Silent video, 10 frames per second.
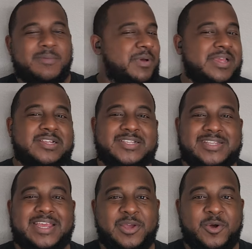But he's
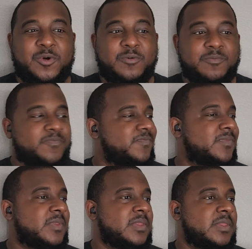still
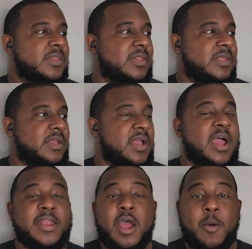
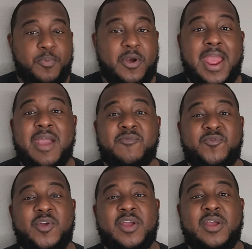an upper
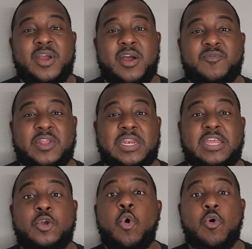half of the
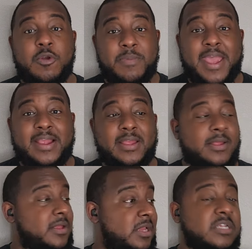league quarterback.
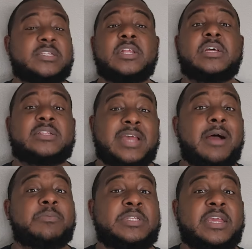He's still a
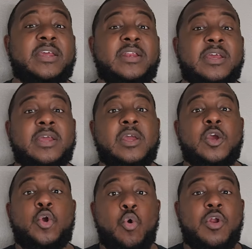top 10
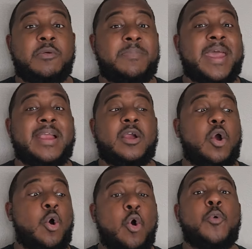quarterback
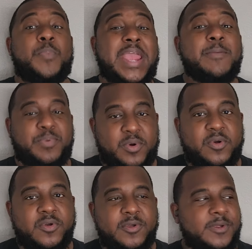on
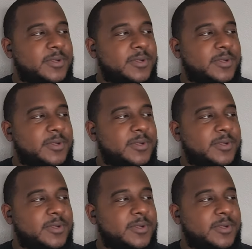paper.